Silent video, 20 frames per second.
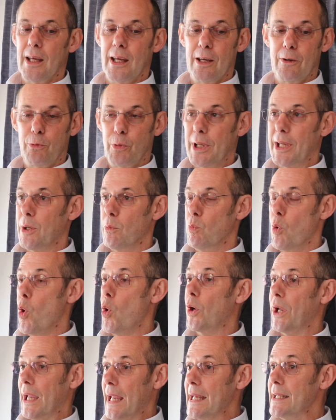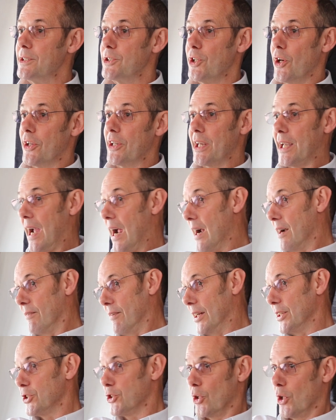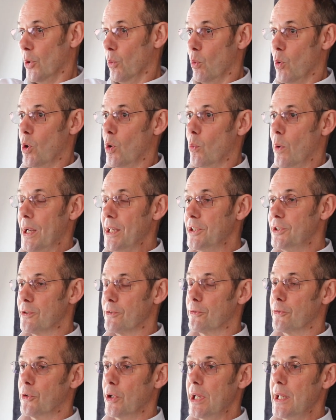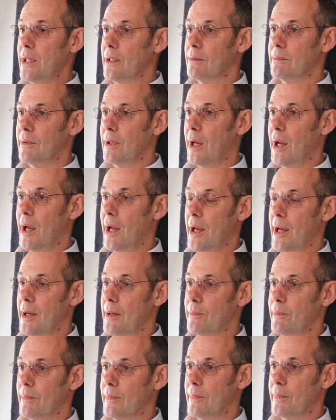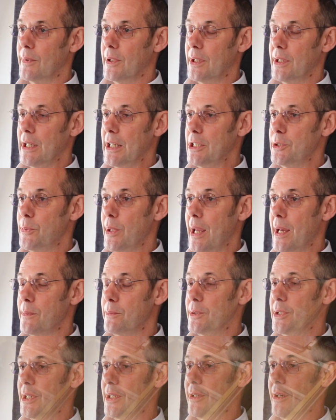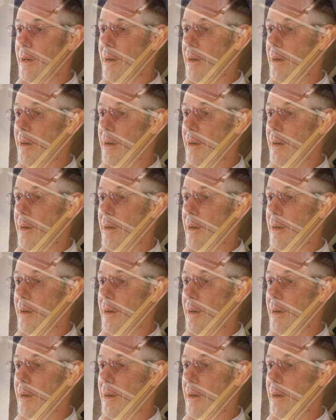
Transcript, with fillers: If we can walk inside the caravan, so the walkways are free, um, that needs to be emptied.